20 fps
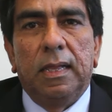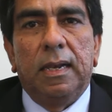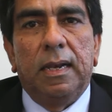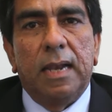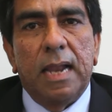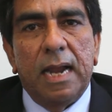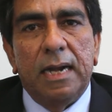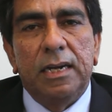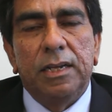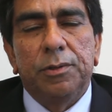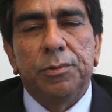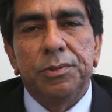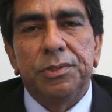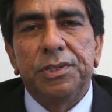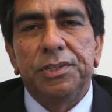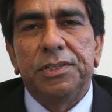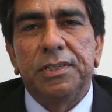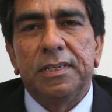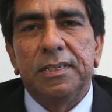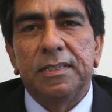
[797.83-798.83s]
Land
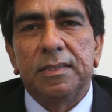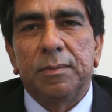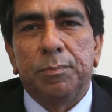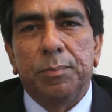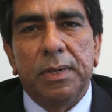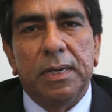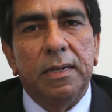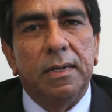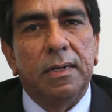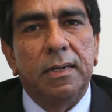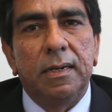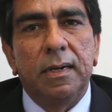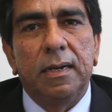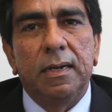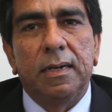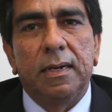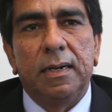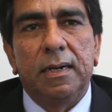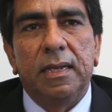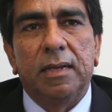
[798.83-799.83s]
acquisition is a big hurdle
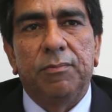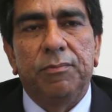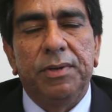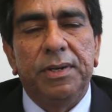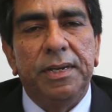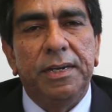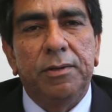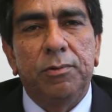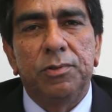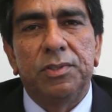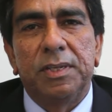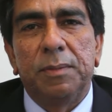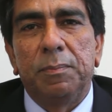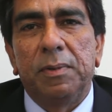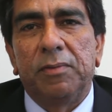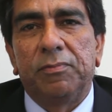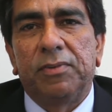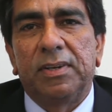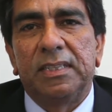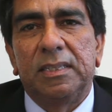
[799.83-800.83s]
in India. We need to
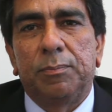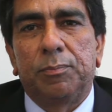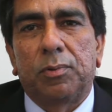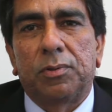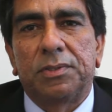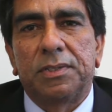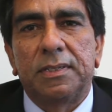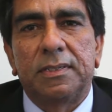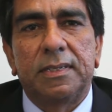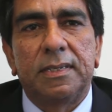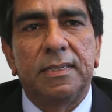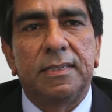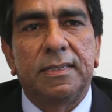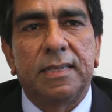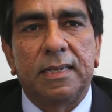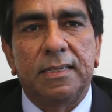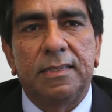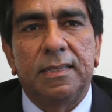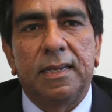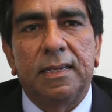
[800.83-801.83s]
simplify the processes
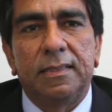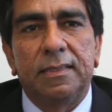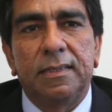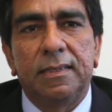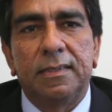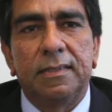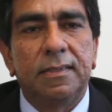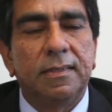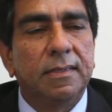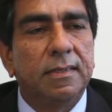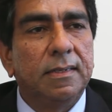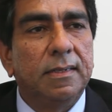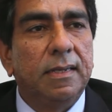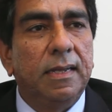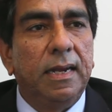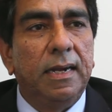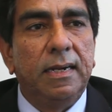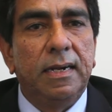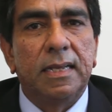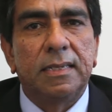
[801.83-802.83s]
such that the
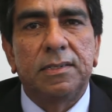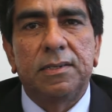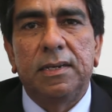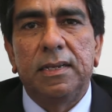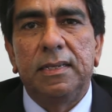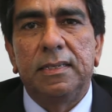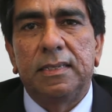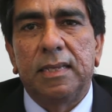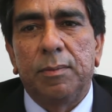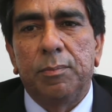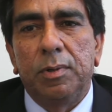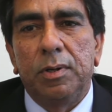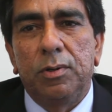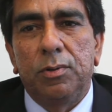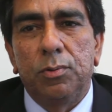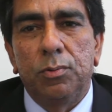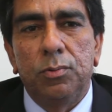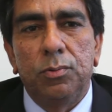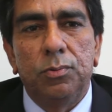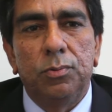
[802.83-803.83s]
industry is able
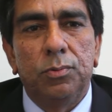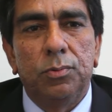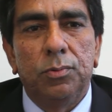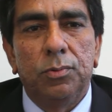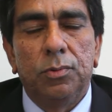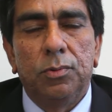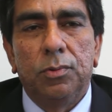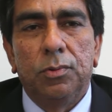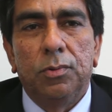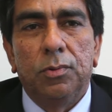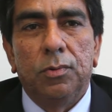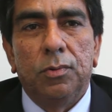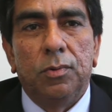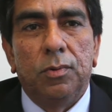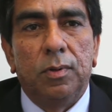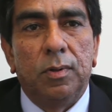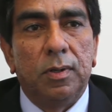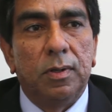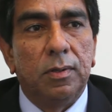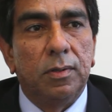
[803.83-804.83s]
to
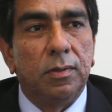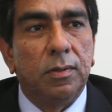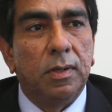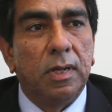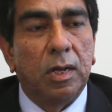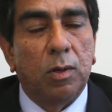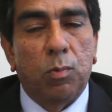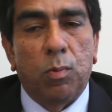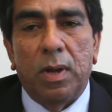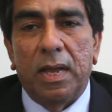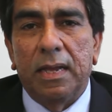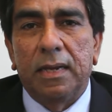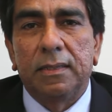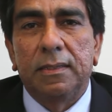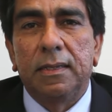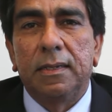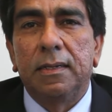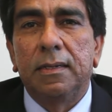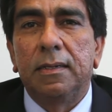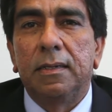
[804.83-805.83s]
acquire
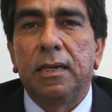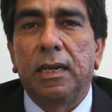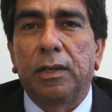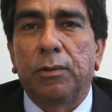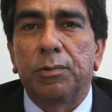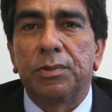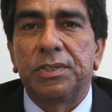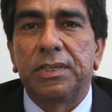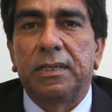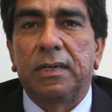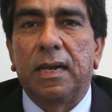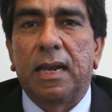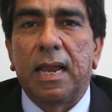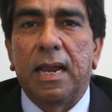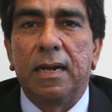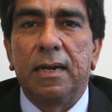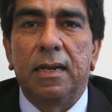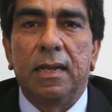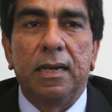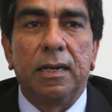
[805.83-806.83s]
the requisite
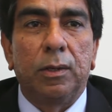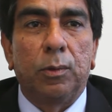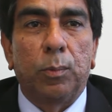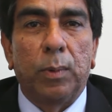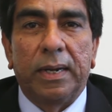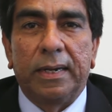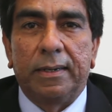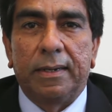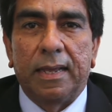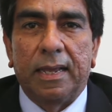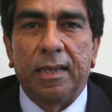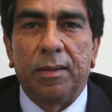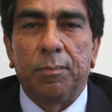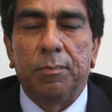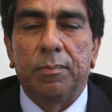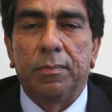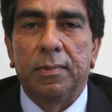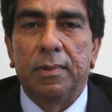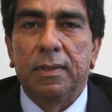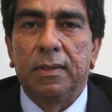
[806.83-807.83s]
land in quick time
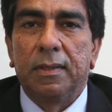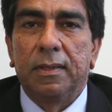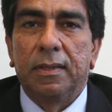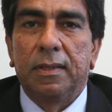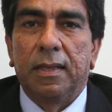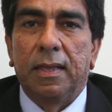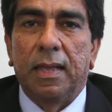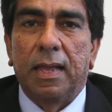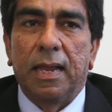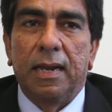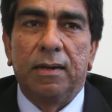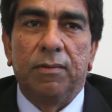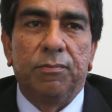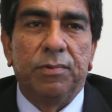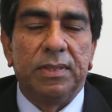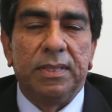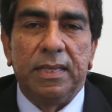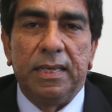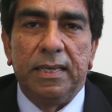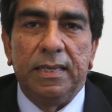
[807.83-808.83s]
and
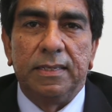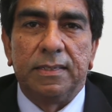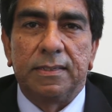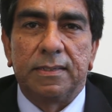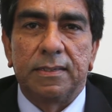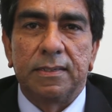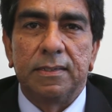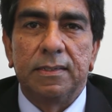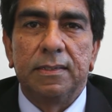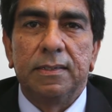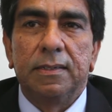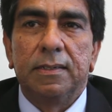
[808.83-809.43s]
with ease.